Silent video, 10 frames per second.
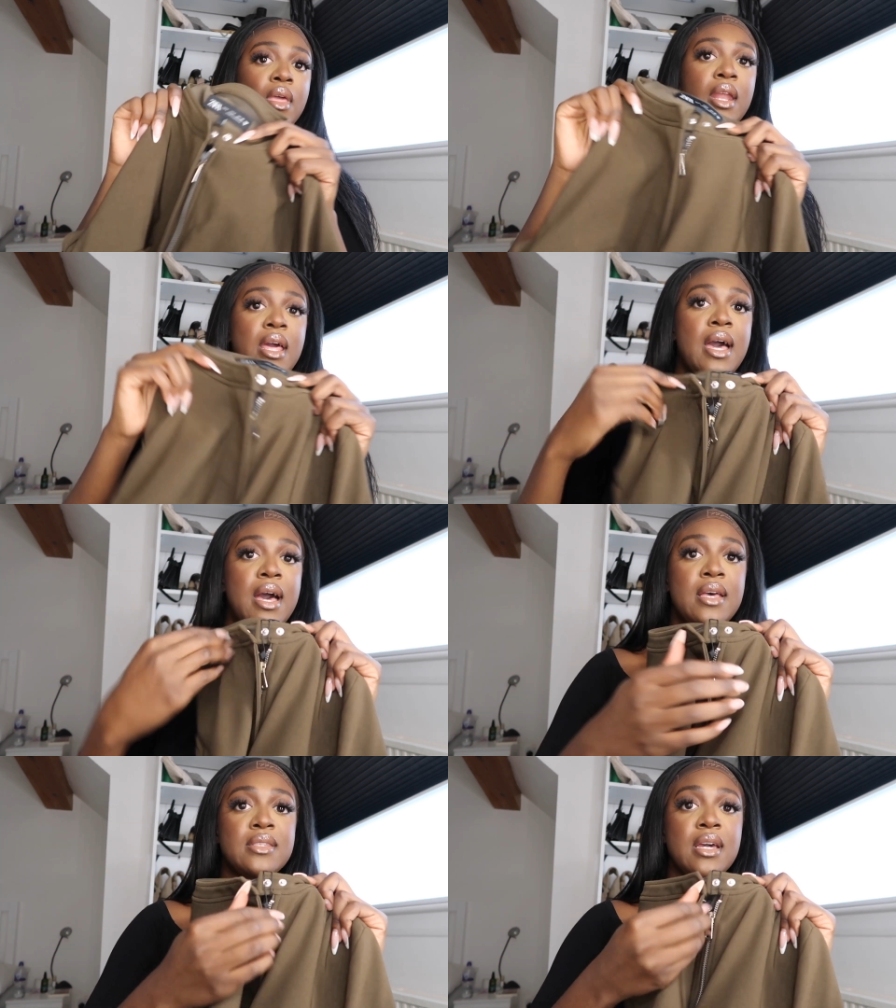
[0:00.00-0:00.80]
and it
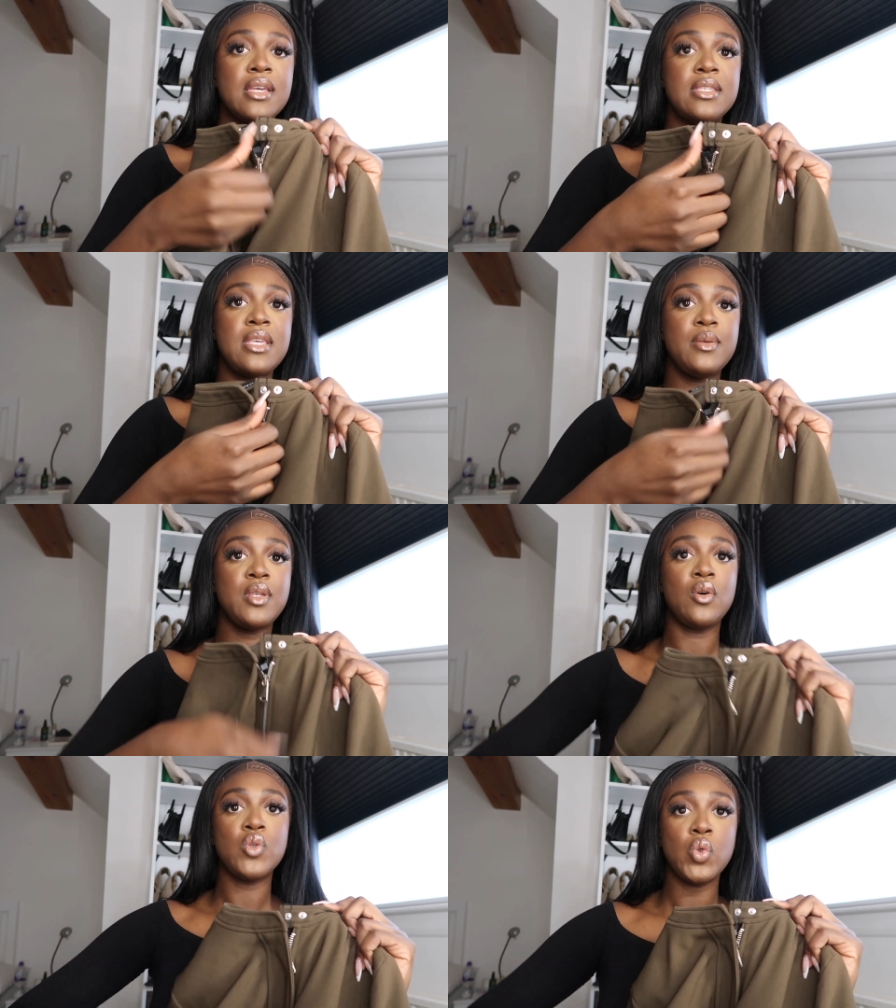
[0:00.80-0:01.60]
has like a zip
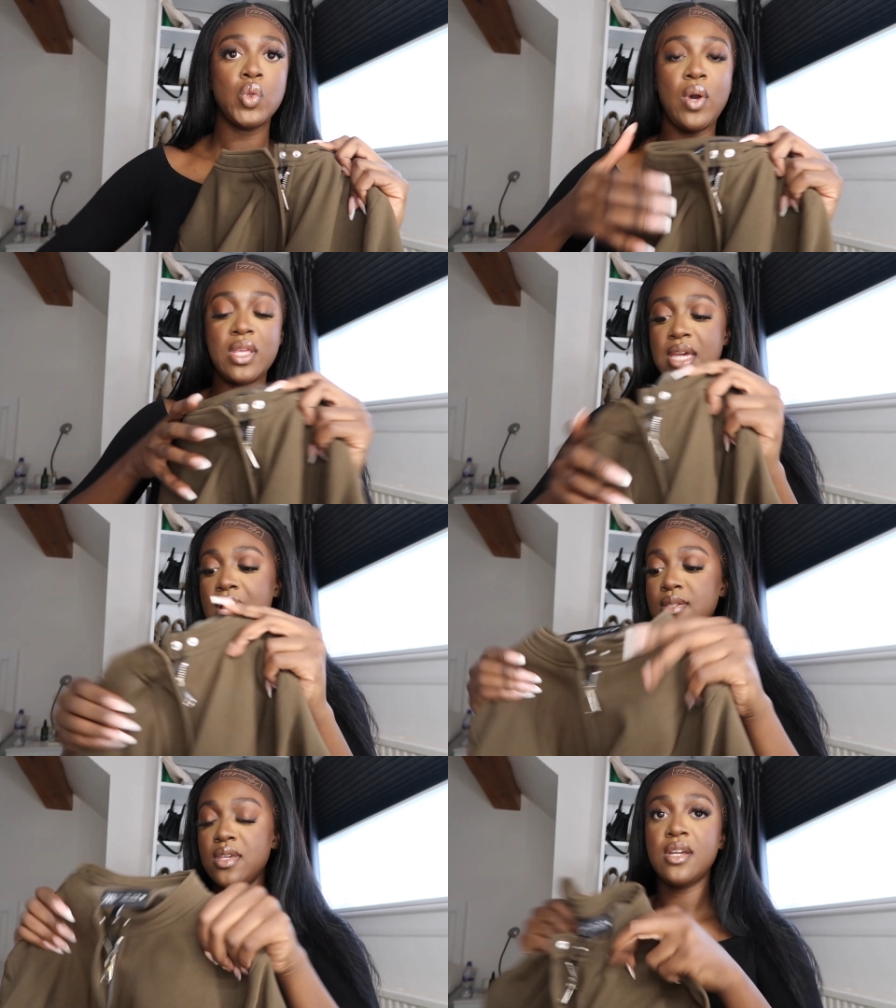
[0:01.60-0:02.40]
so it goes all the way
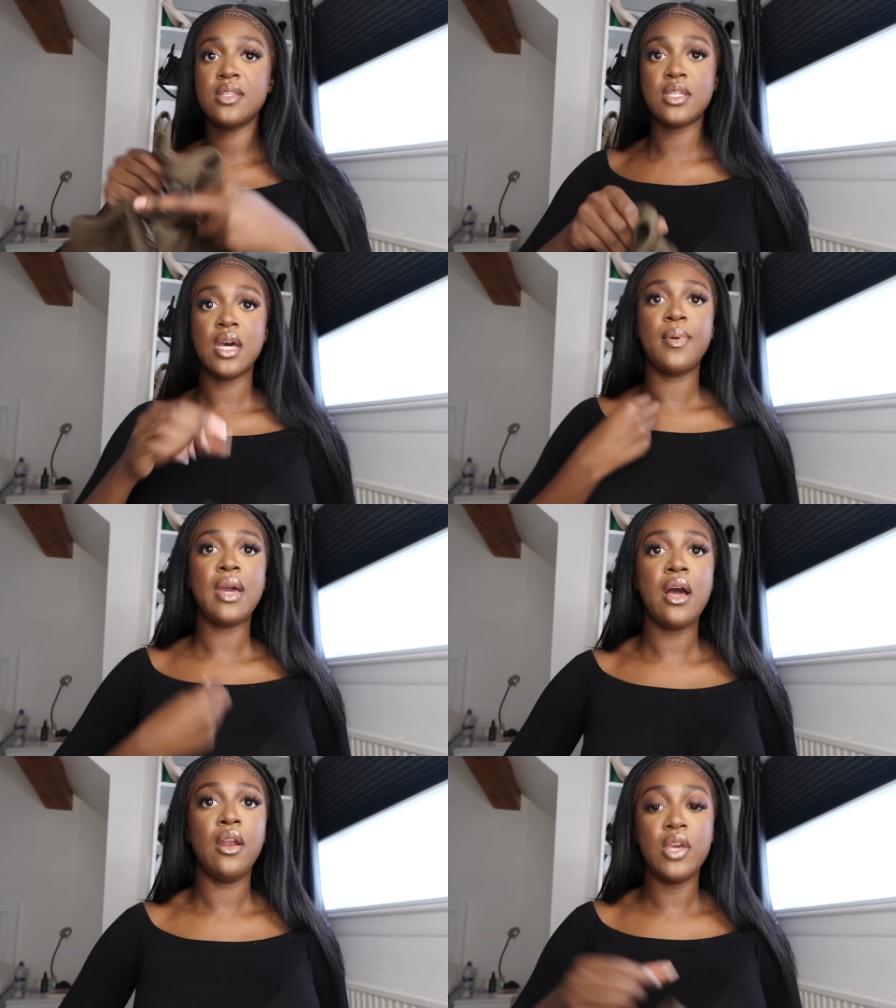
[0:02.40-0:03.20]
down so you can determine
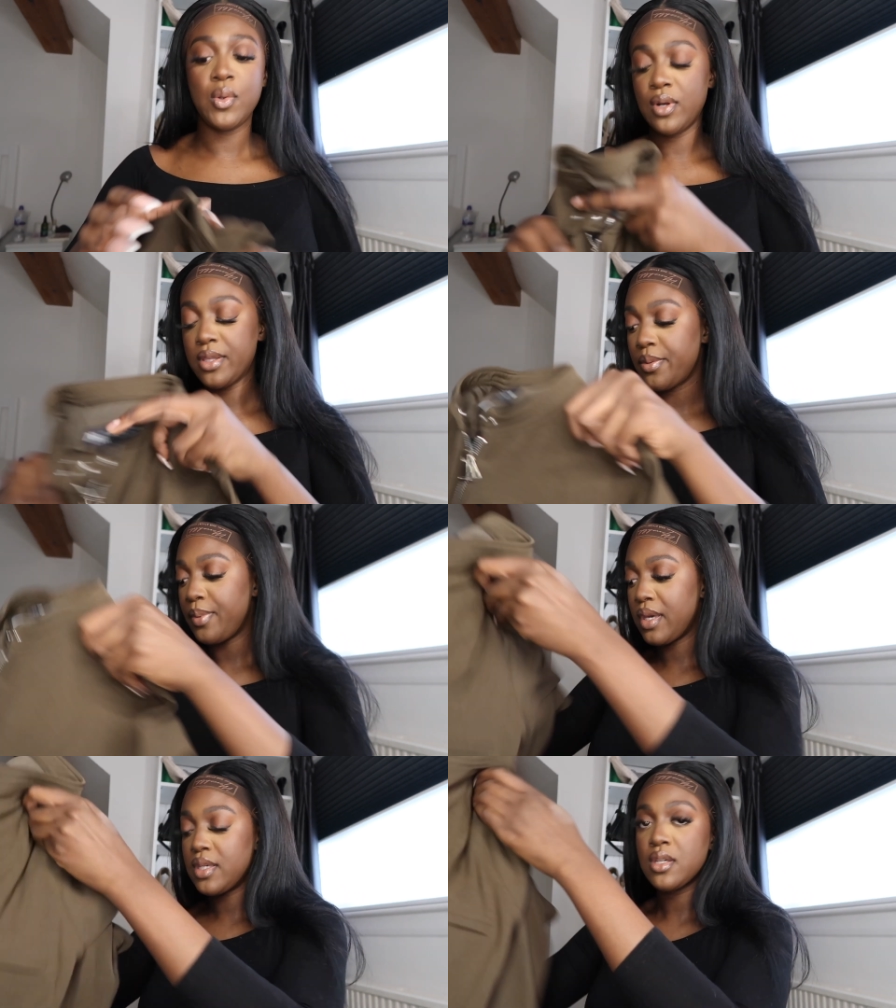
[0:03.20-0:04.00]
how low you want it to be.